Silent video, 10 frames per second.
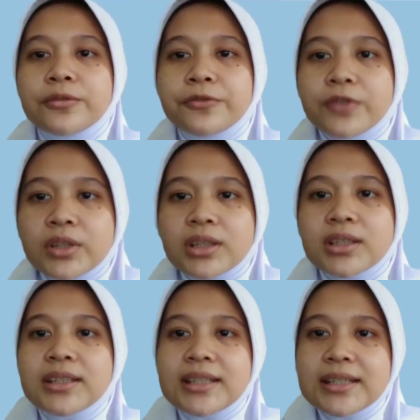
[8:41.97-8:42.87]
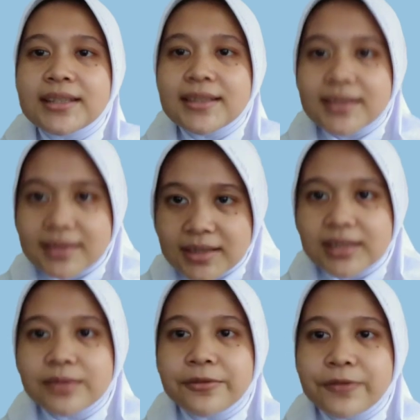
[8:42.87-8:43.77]
Fruit is
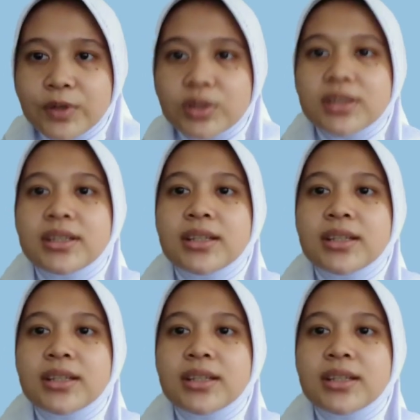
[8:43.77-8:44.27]
still fruit.